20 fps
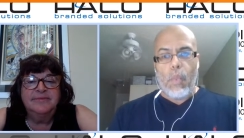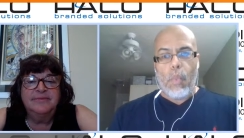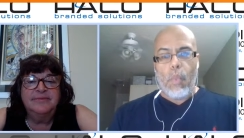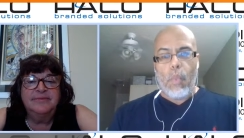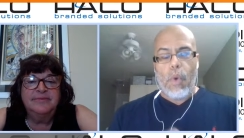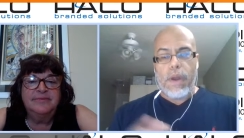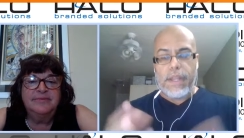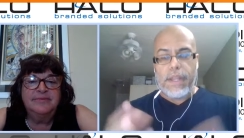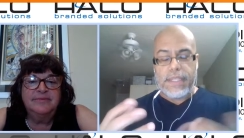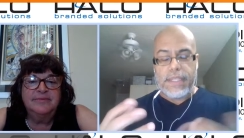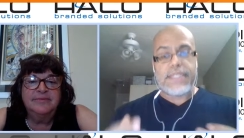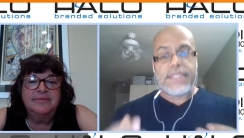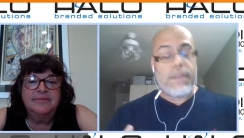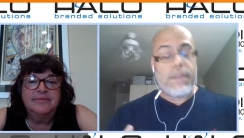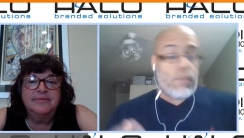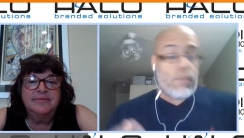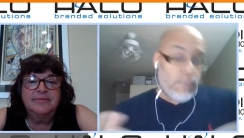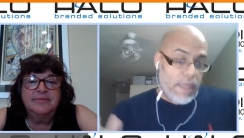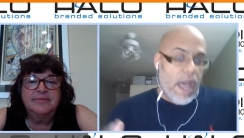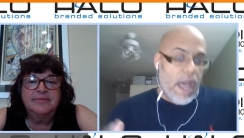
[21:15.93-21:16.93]
Speaker 1: want to see.
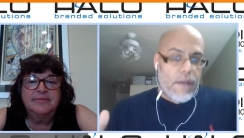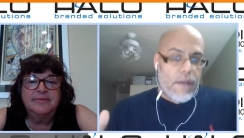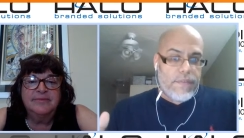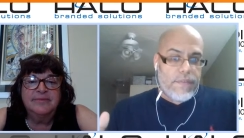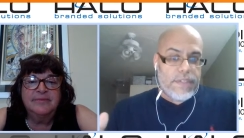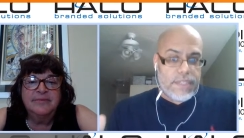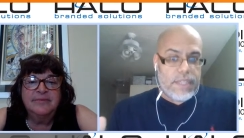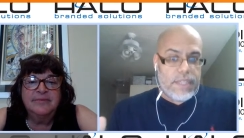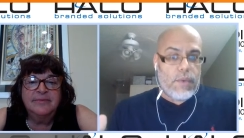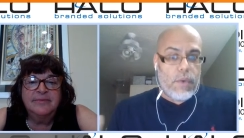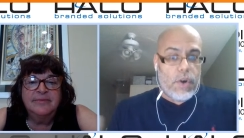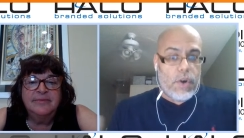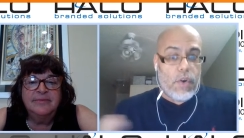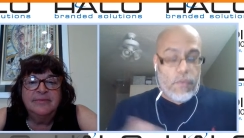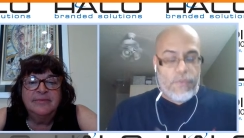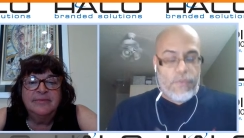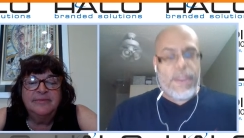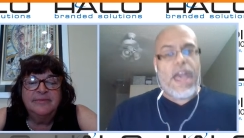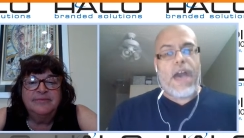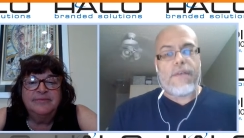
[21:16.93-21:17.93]
Obviously, they want to know
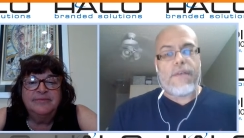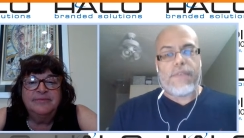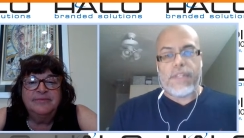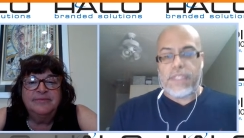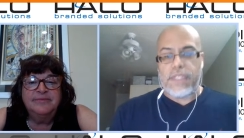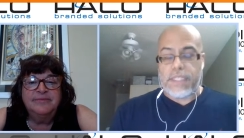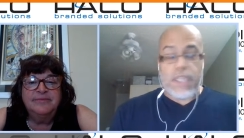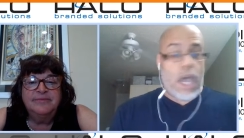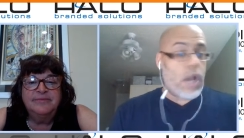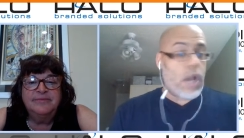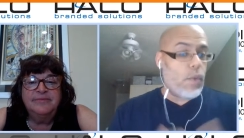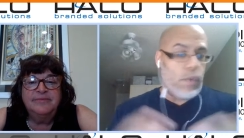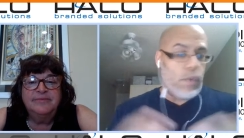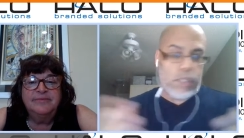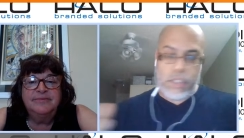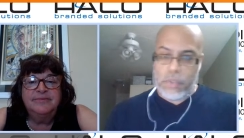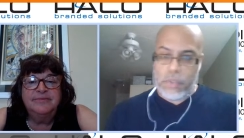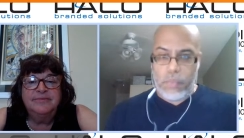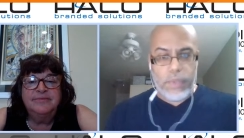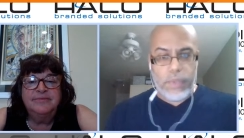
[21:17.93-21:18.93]
if we have it in stock,
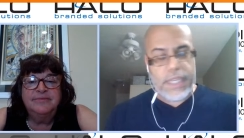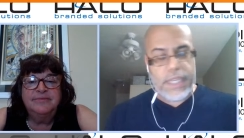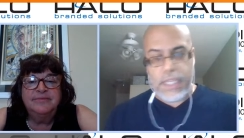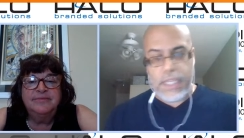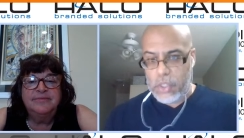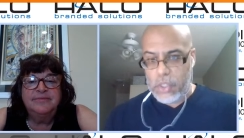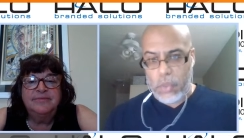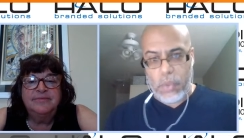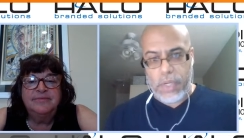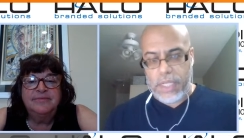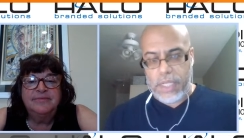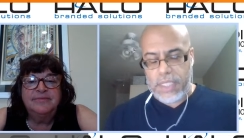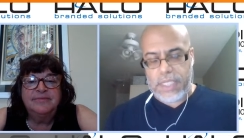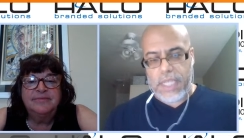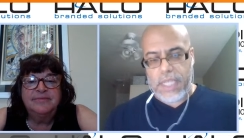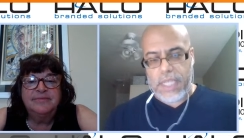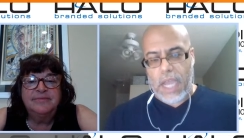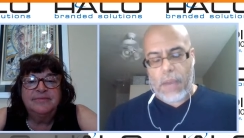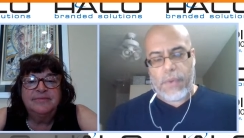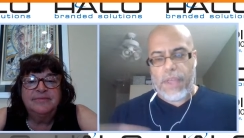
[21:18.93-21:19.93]
which we can do it in
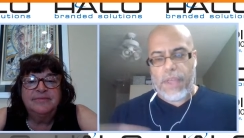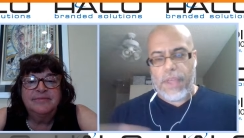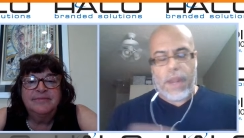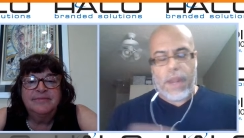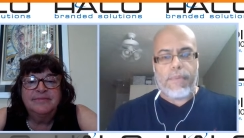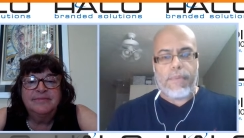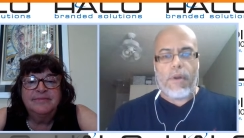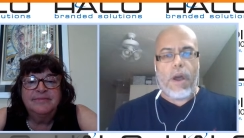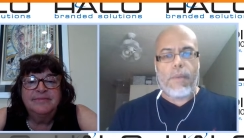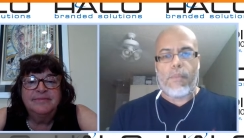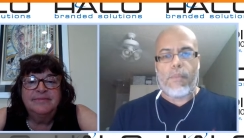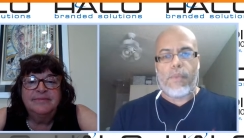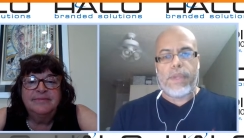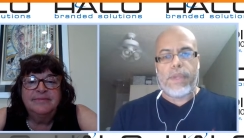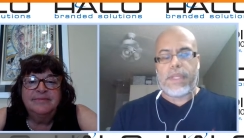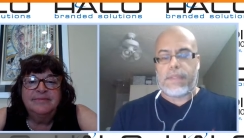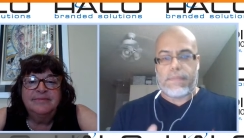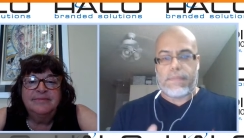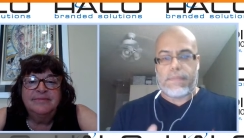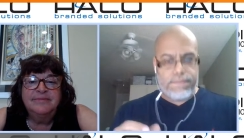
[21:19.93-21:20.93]
stock without a problem. We
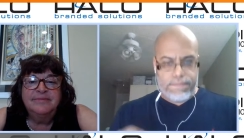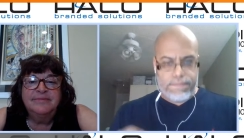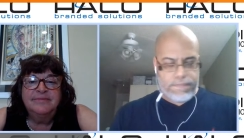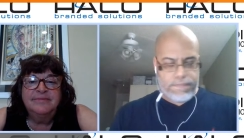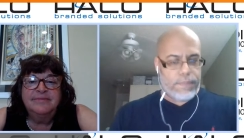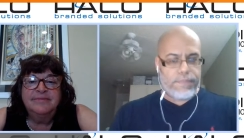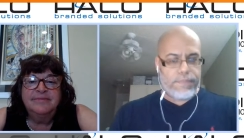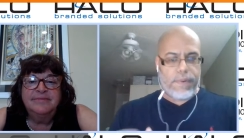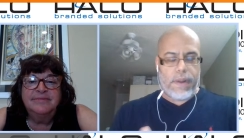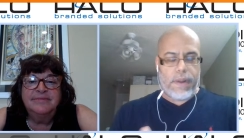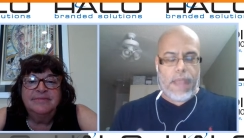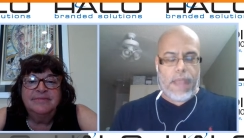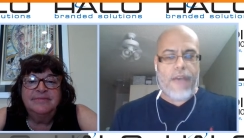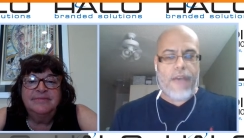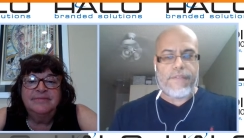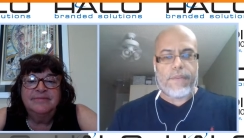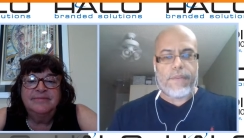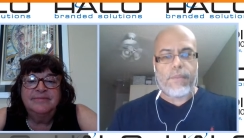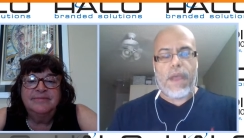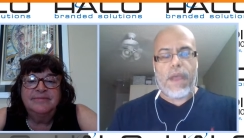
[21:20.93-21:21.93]
can
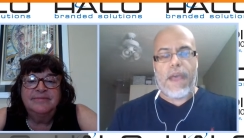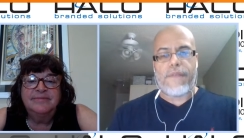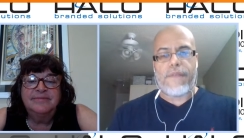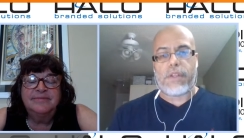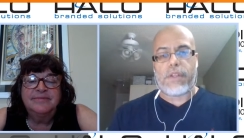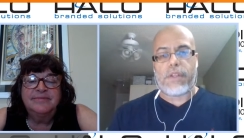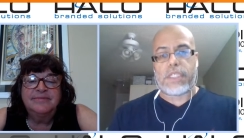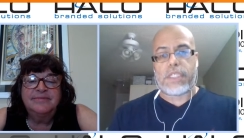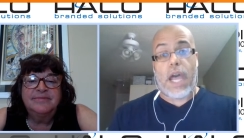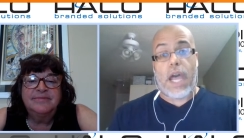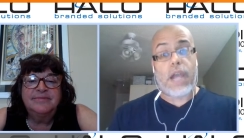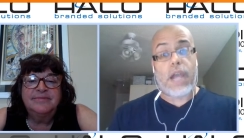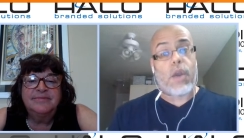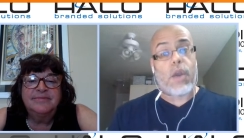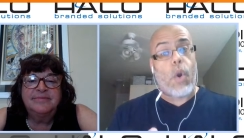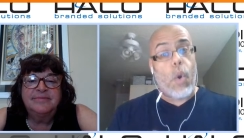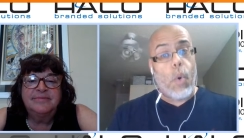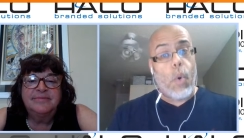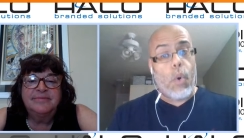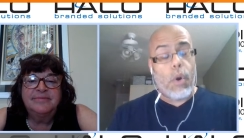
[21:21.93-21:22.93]
have them have their stock,
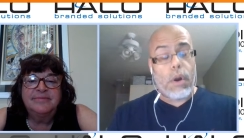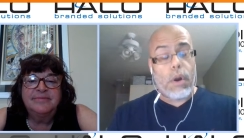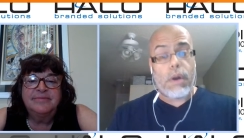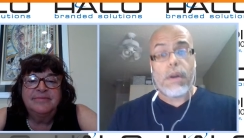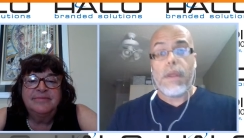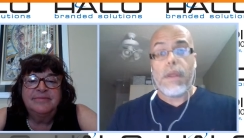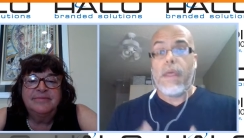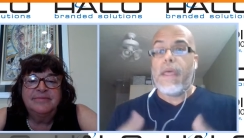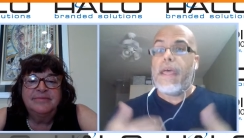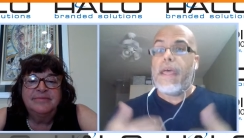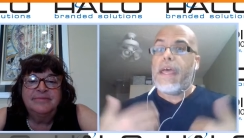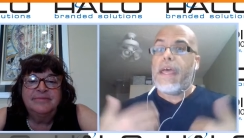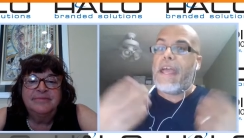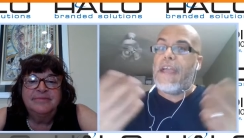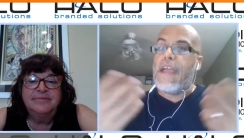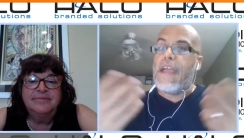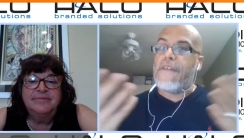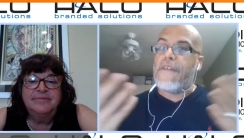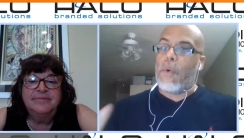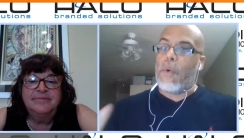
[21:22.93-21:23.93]
or
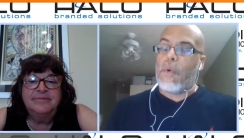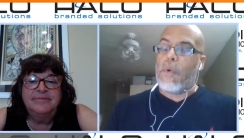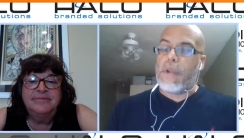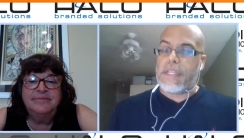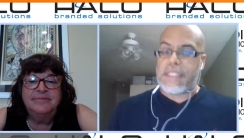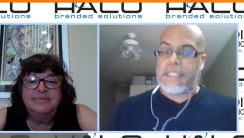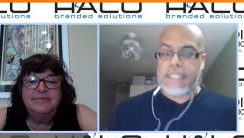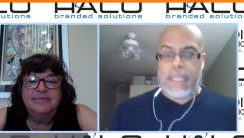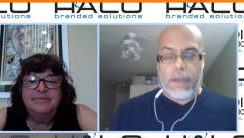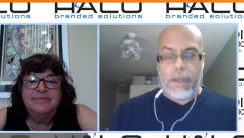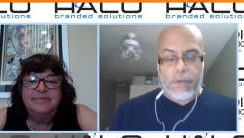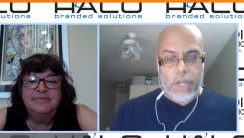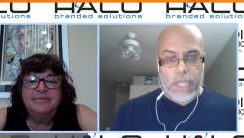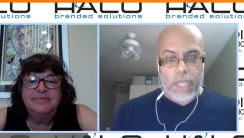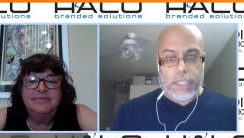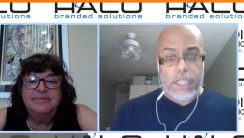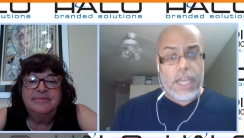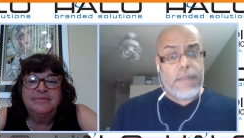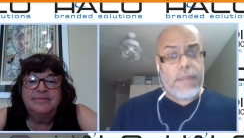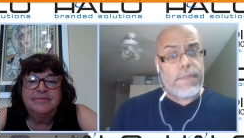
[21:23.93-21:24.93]
if they want to sell it
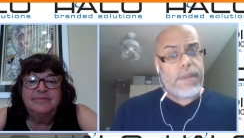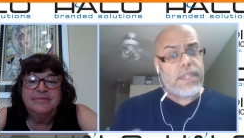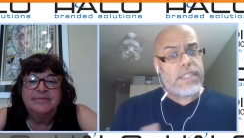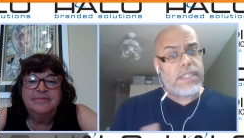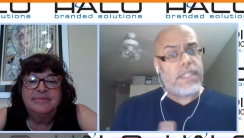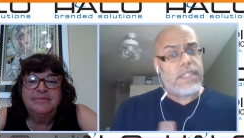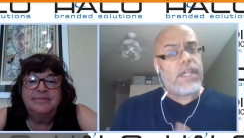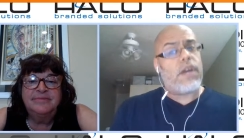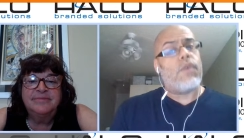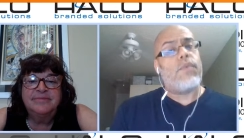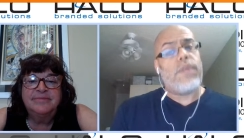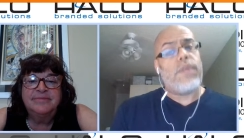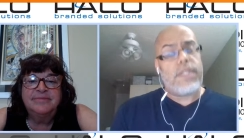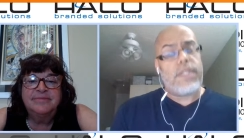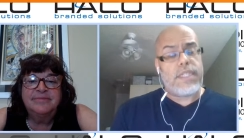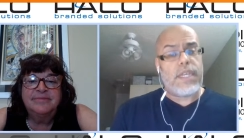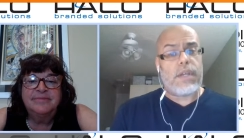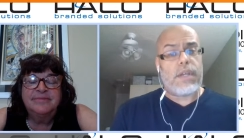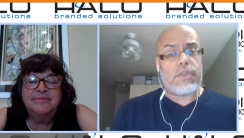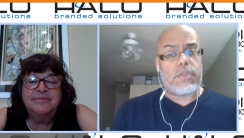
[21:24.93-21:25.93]
online, because a lot of
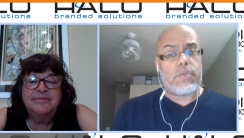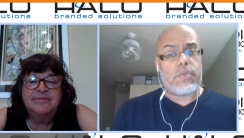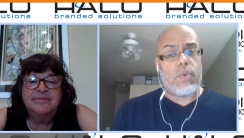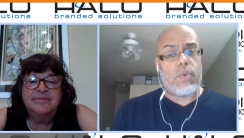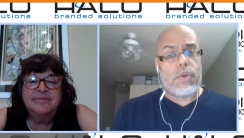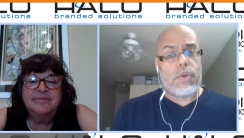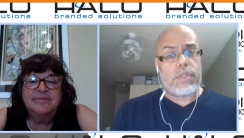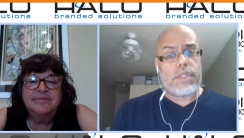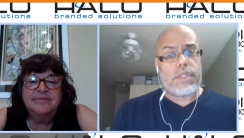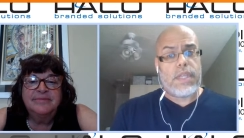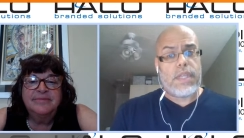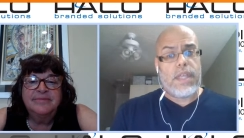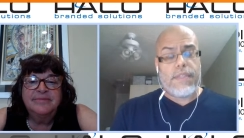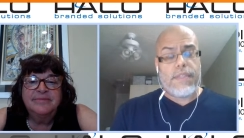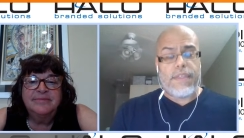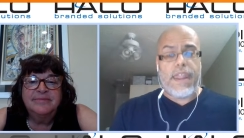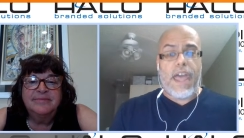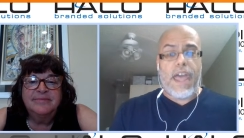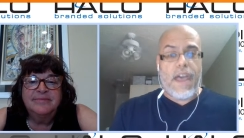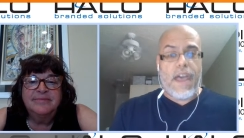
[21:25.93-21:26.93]
retail stores
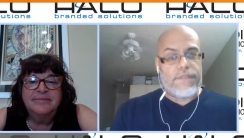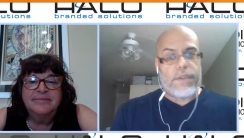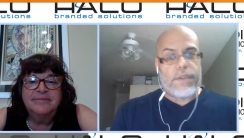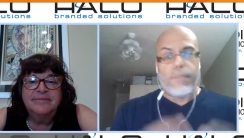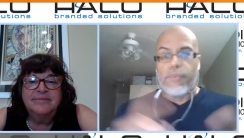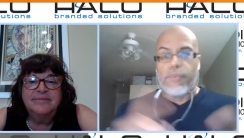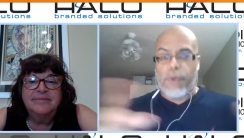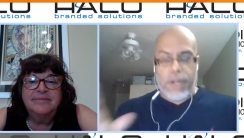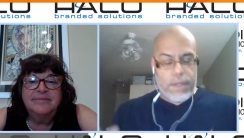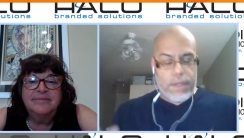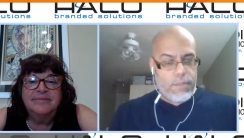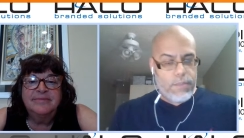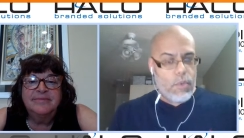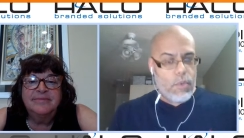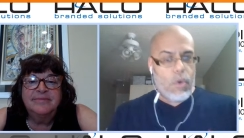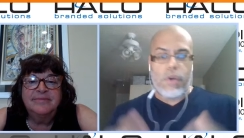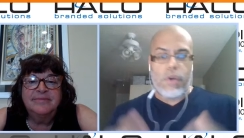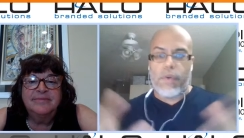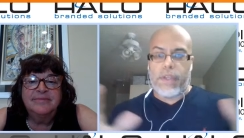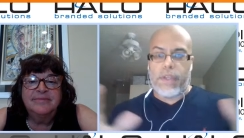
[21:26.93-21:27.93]
that have their brick and
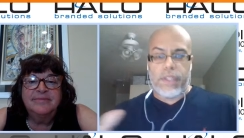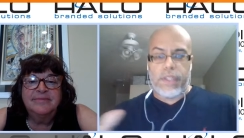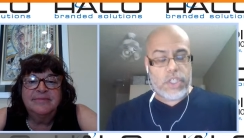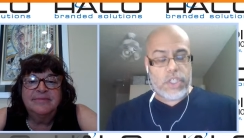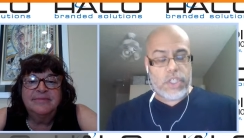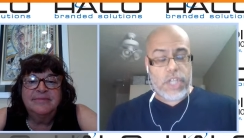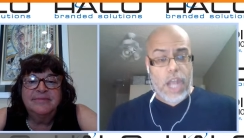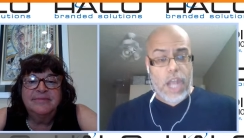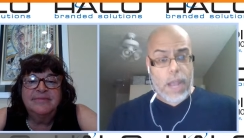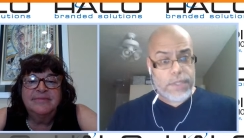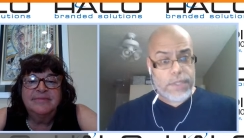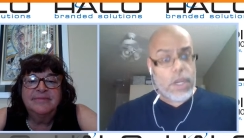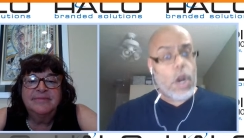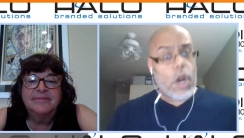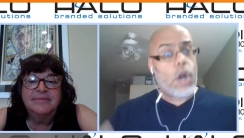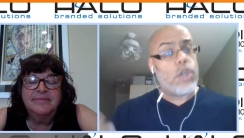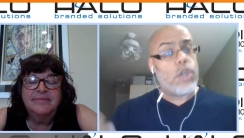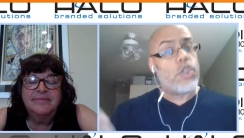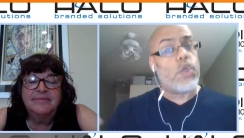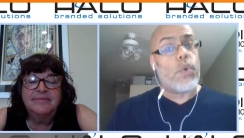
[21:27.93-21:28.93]
mortar in their shops
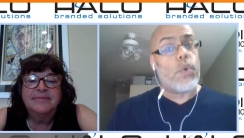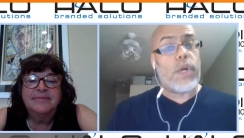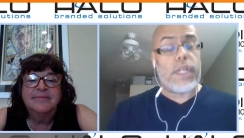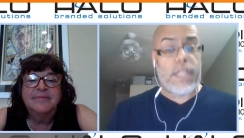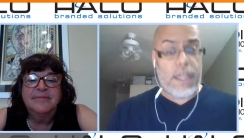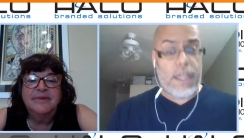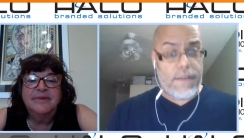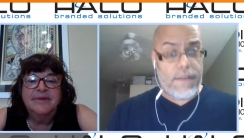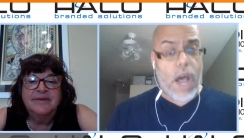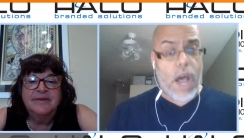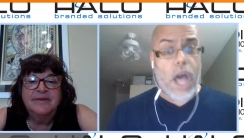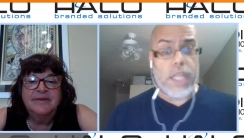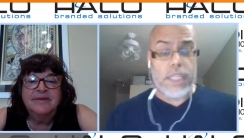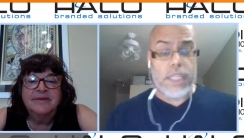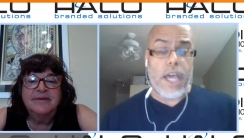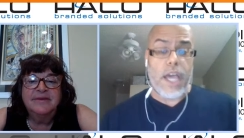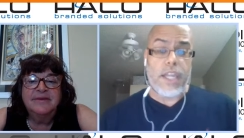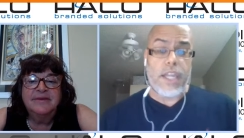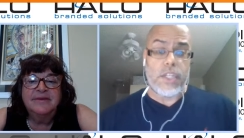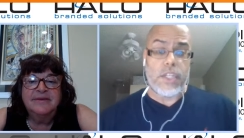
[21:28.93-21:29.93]
are doing a lot of
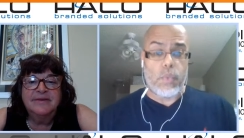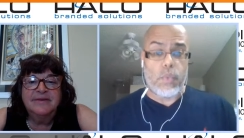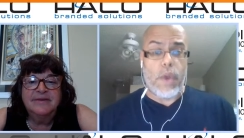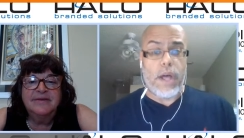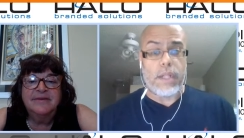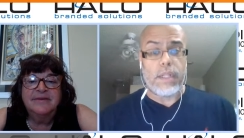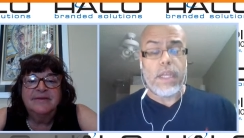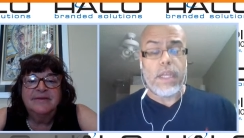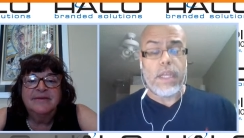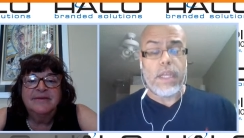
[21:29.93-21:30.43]
online as well.